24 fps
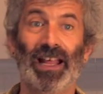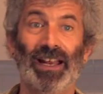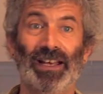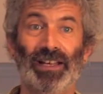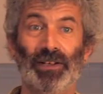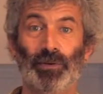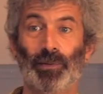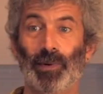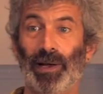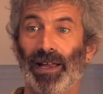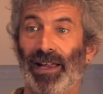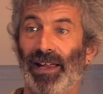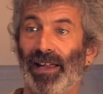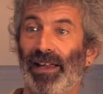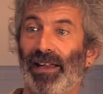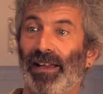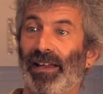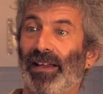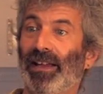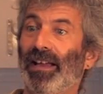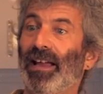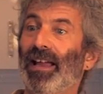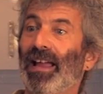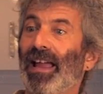
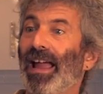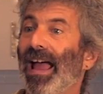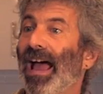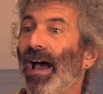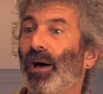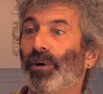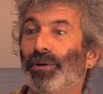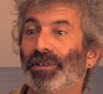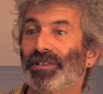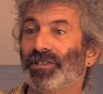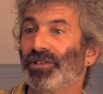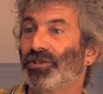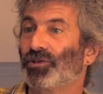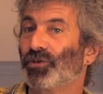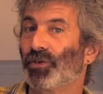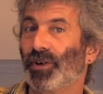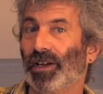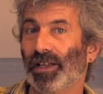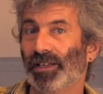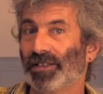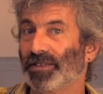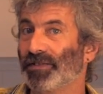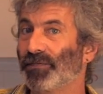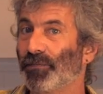anyway? How does it
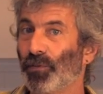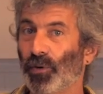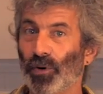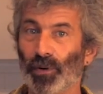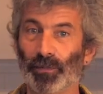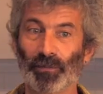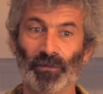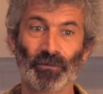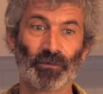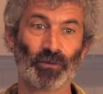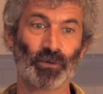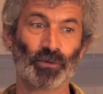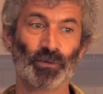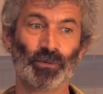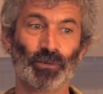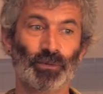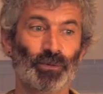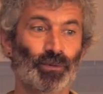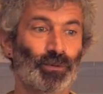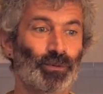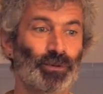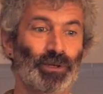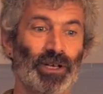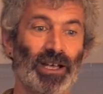transform
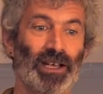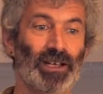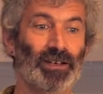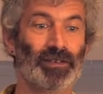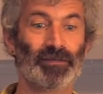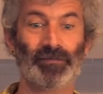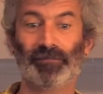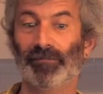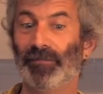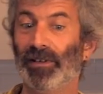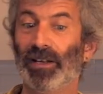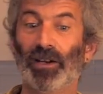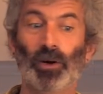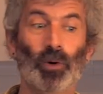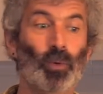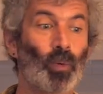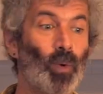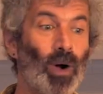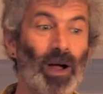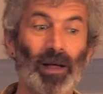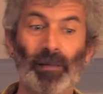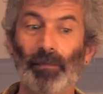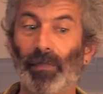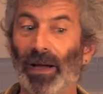food? And
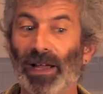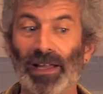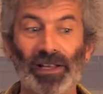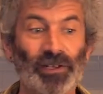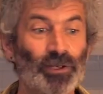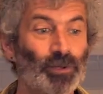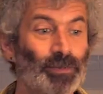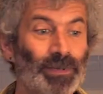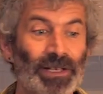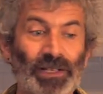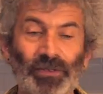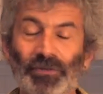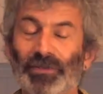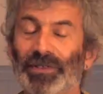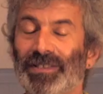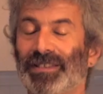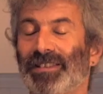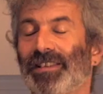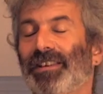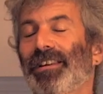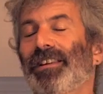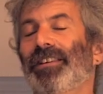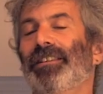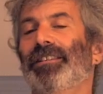why might you be
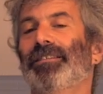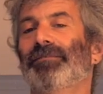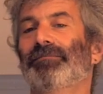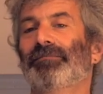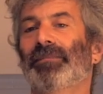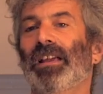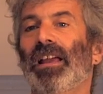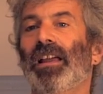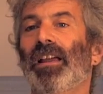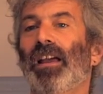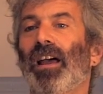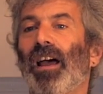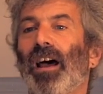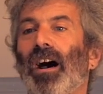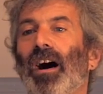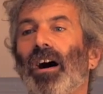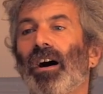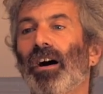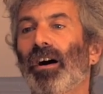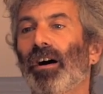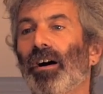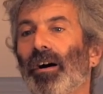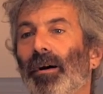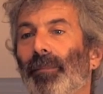interested in it?
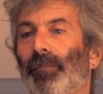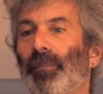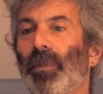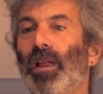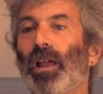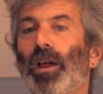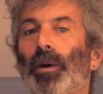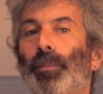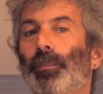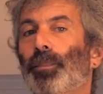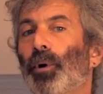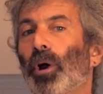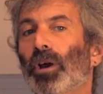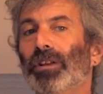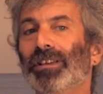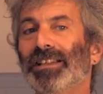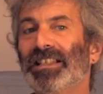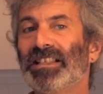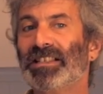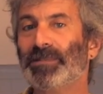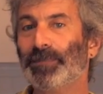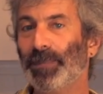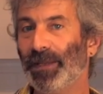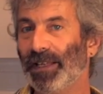
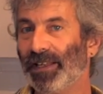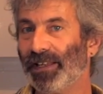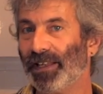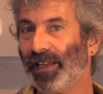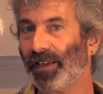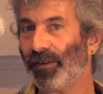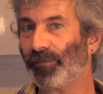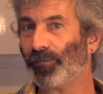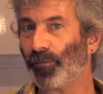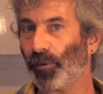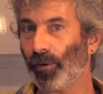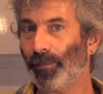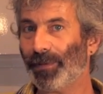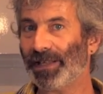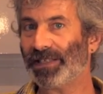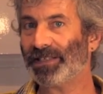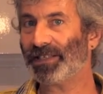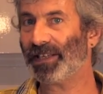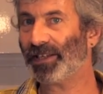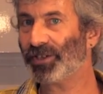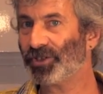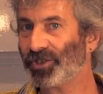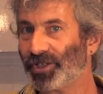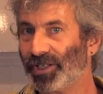Broadly speaking,
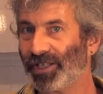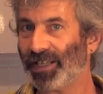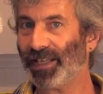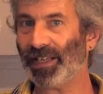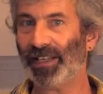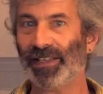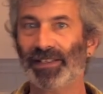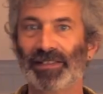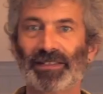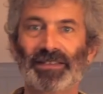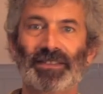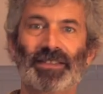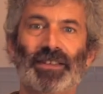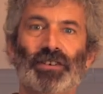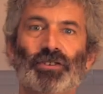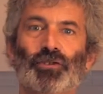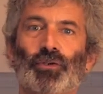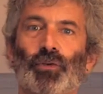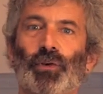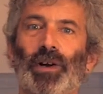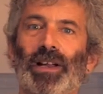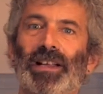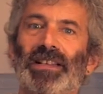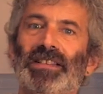fermentation is the
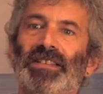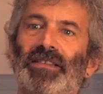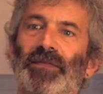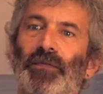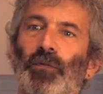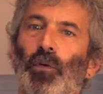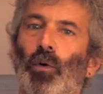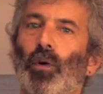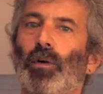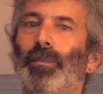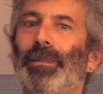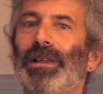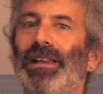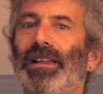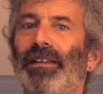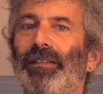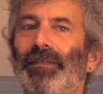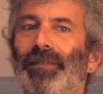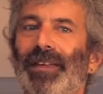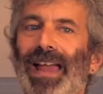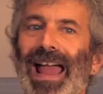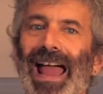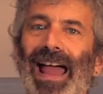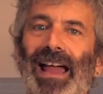
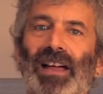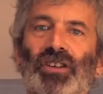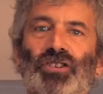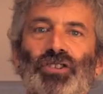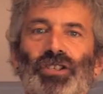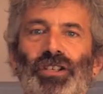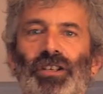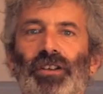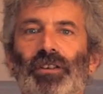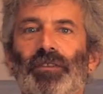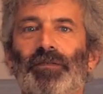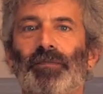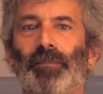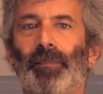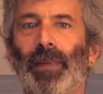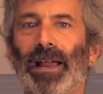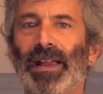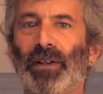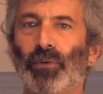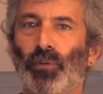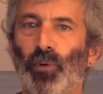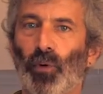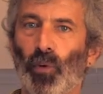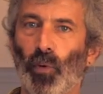transformative action of
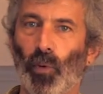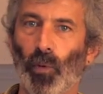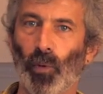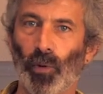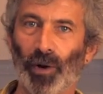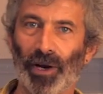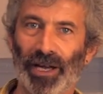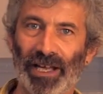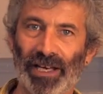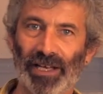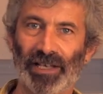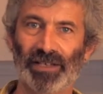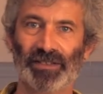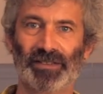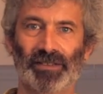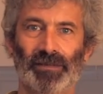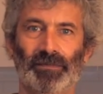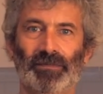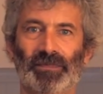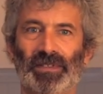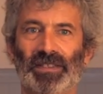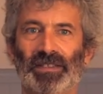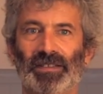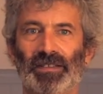
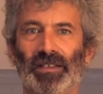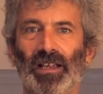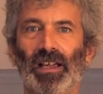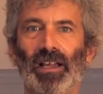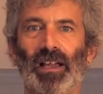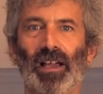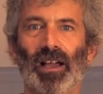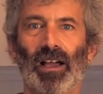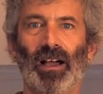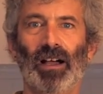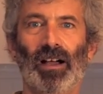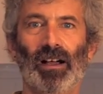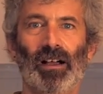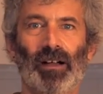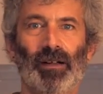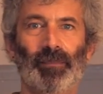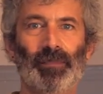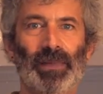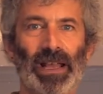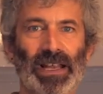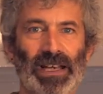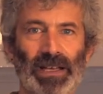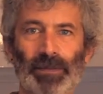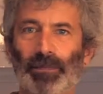microorganisms.
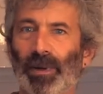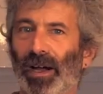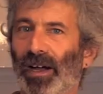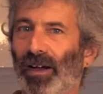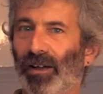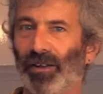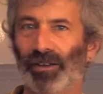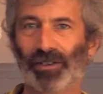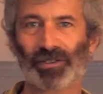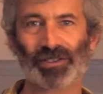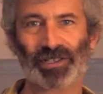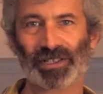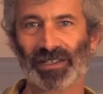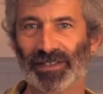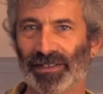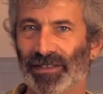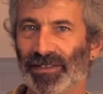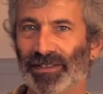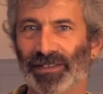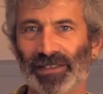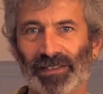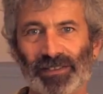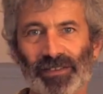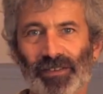Any biologists
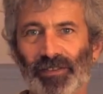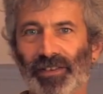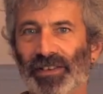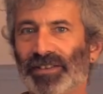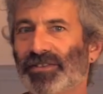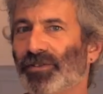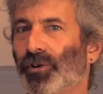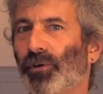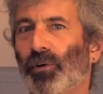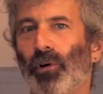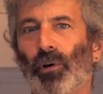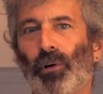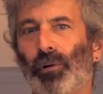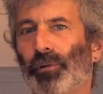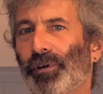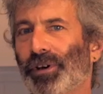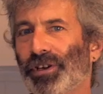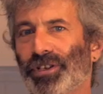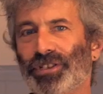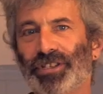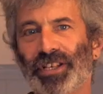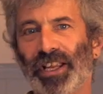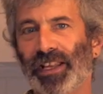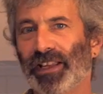listening to this are
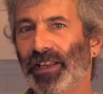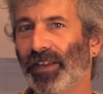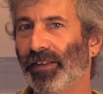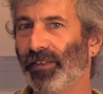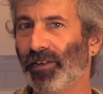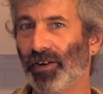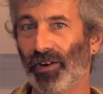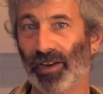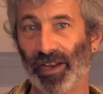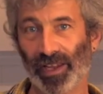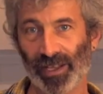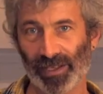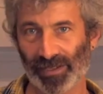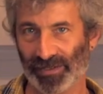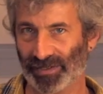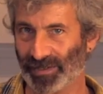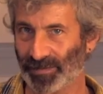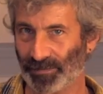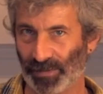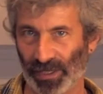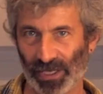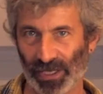already shaking their heads,